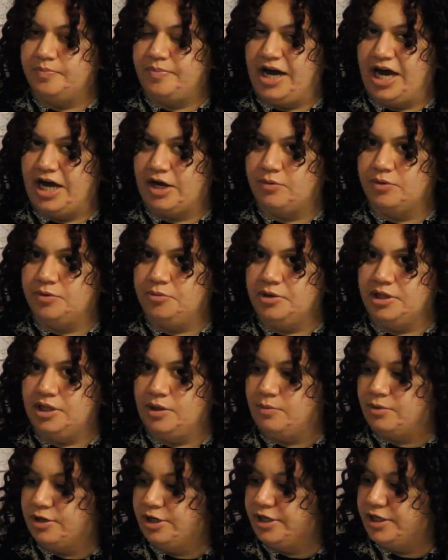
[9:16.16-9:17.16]
pack would really
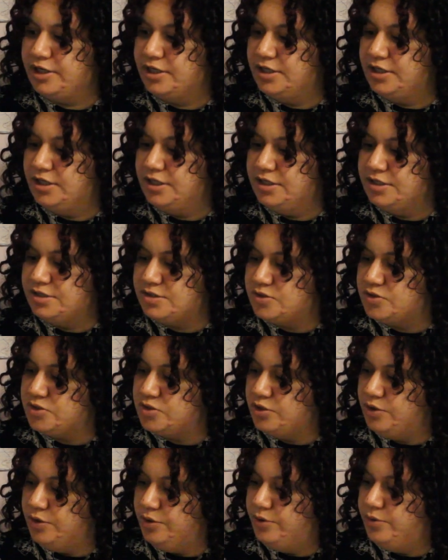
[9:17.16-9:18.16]
work,
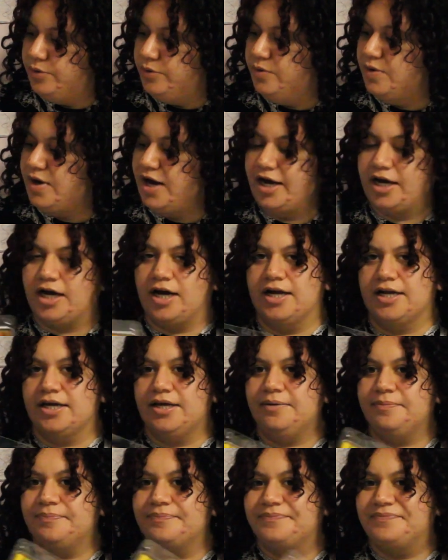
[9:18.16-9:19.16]
so I got
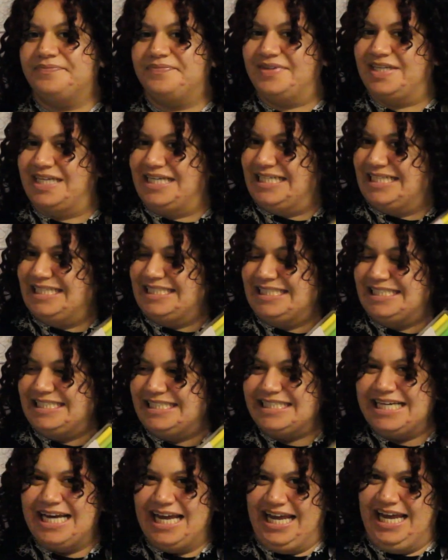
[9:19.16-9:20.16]
it.
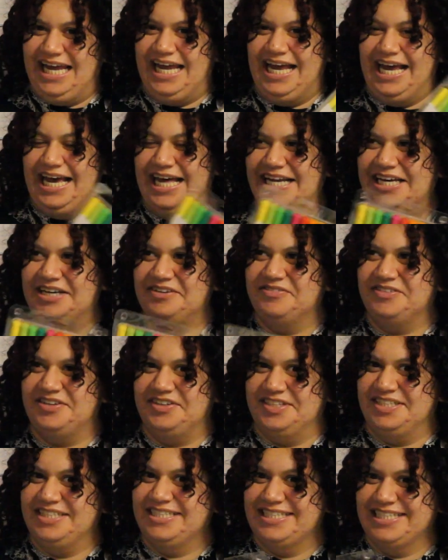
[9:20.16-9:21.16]
And I'm
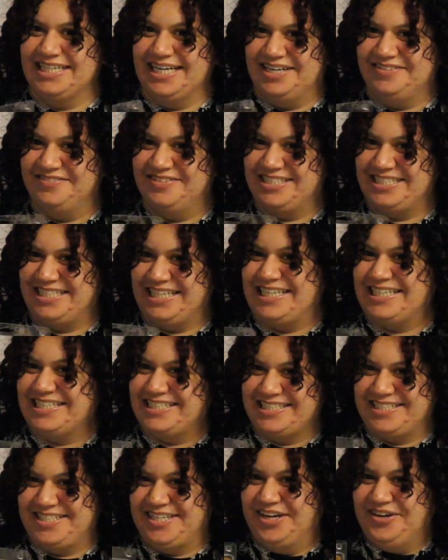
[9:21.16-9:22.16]
honestly kind of excited
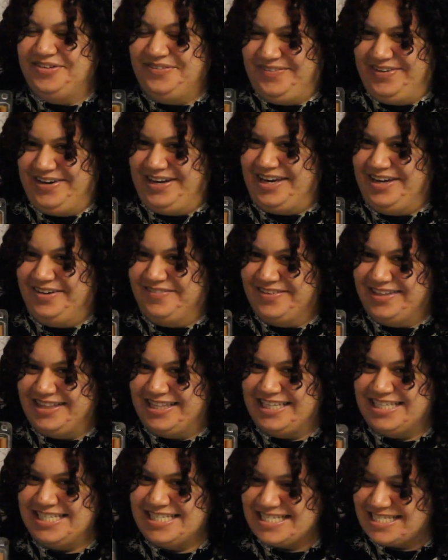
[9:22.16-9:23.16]
to start working with
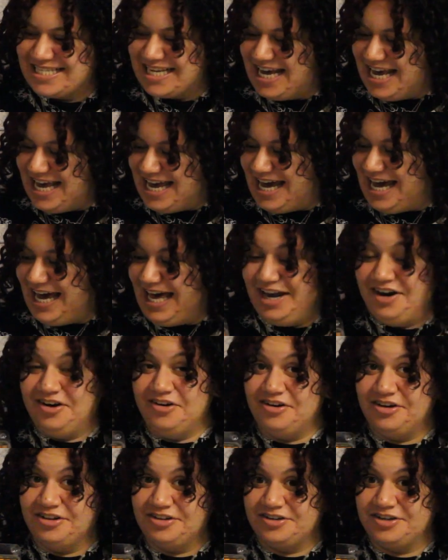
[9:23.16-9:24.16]
these. I don't
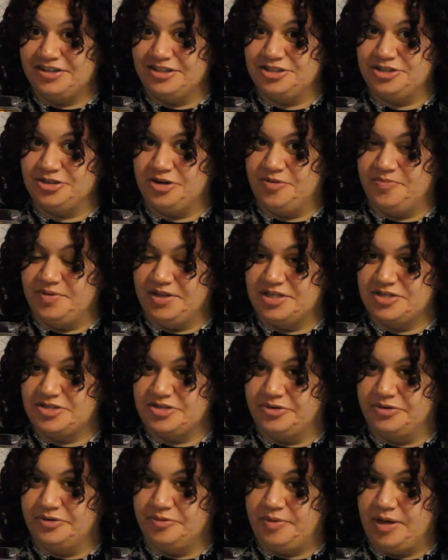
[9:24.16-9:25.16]
know how they're going to show up on the
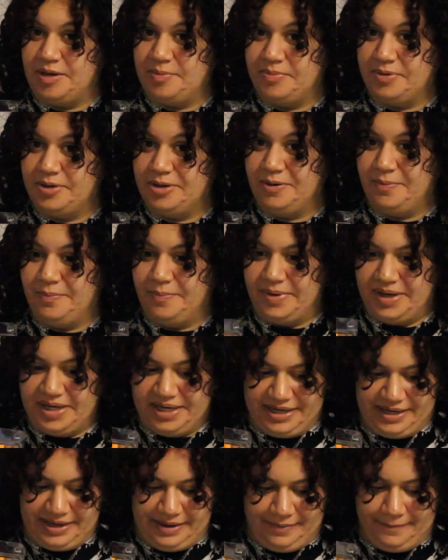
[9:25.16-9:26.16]
toned paper,
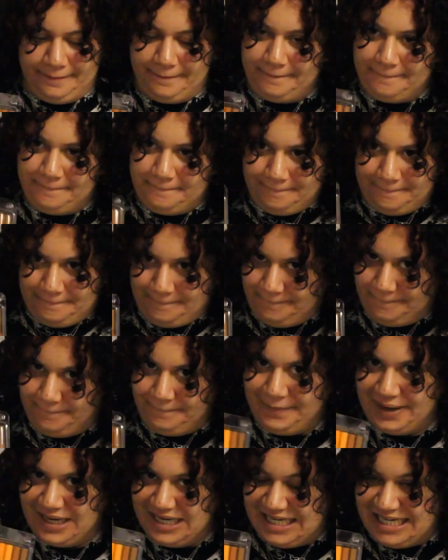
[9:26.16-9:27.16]
but
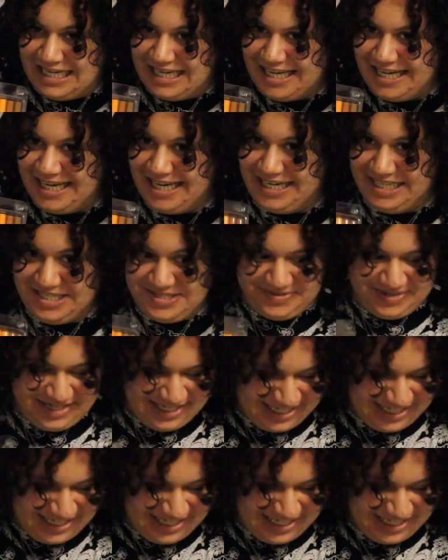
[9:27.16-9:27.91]
it is what